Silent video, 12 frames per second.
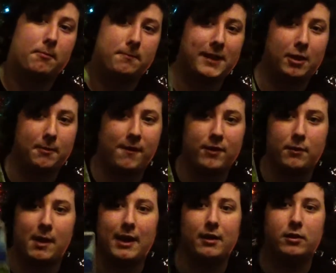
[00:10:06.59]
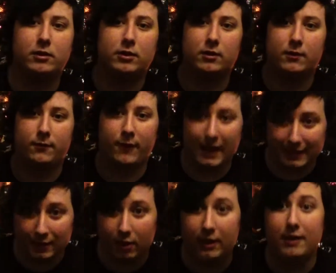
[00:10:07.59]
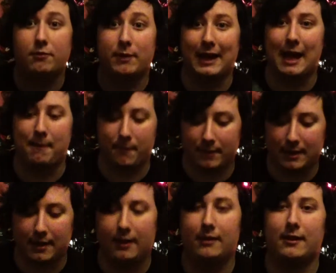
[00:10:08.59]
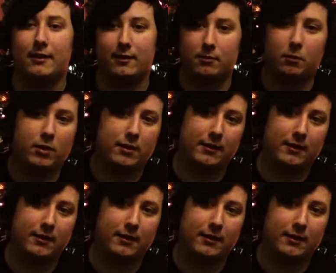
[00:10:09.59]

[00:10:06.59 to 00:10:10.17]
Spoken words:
Zelda Breath of the Wild, finally got it, really happy with it, and that's one of the